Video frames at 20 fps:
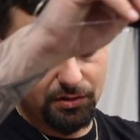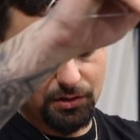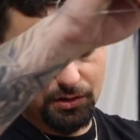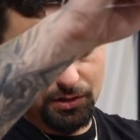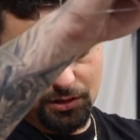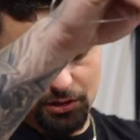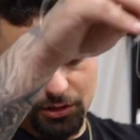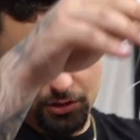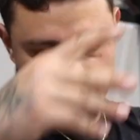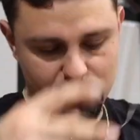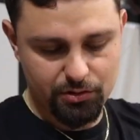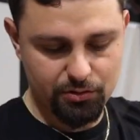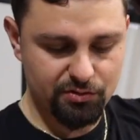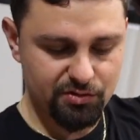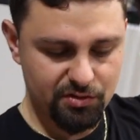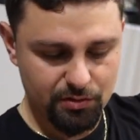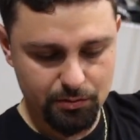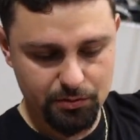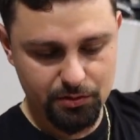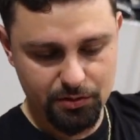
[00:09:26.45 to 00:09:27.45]
You could
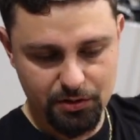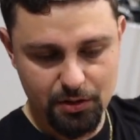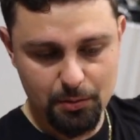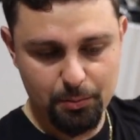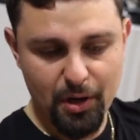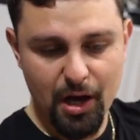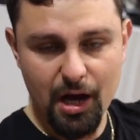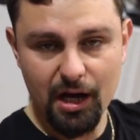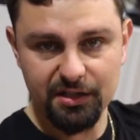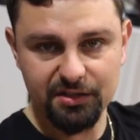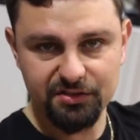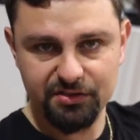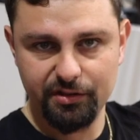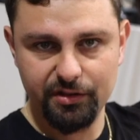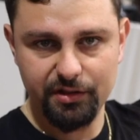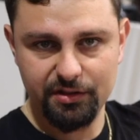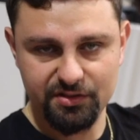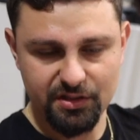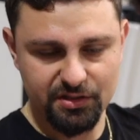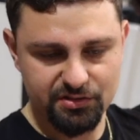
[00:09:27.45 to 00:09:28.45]
use the, the bodies of
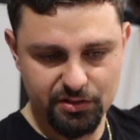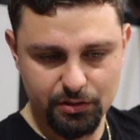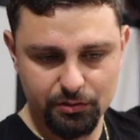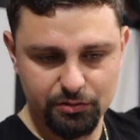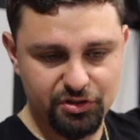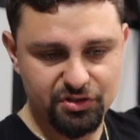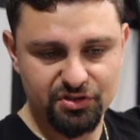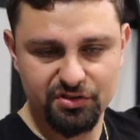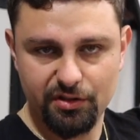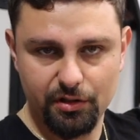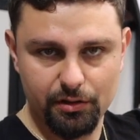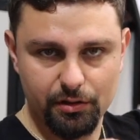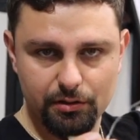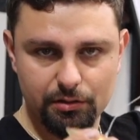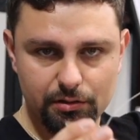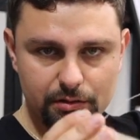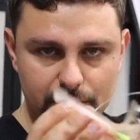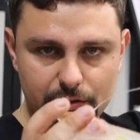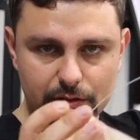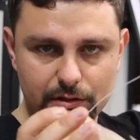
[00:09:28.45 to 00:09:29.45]
these. I saw just uh,
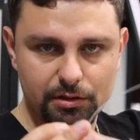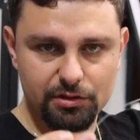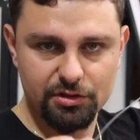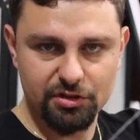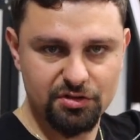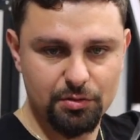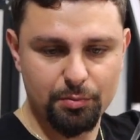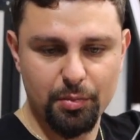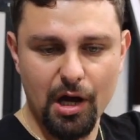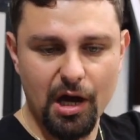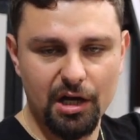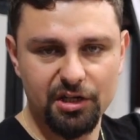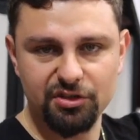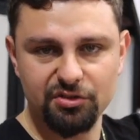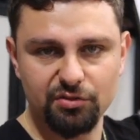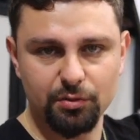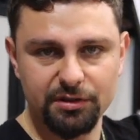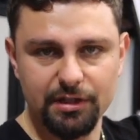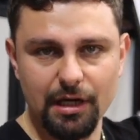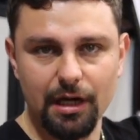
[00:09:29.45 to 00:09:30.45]
just the
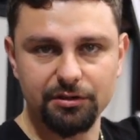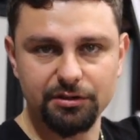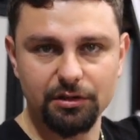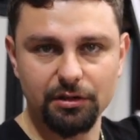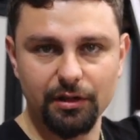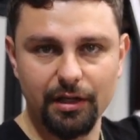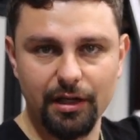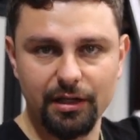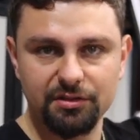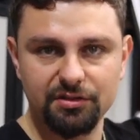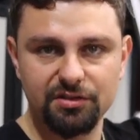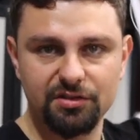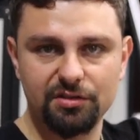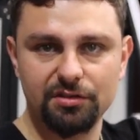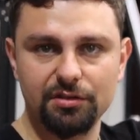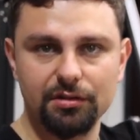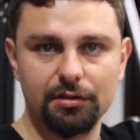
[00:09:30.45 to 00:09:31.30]
bodies without the leads.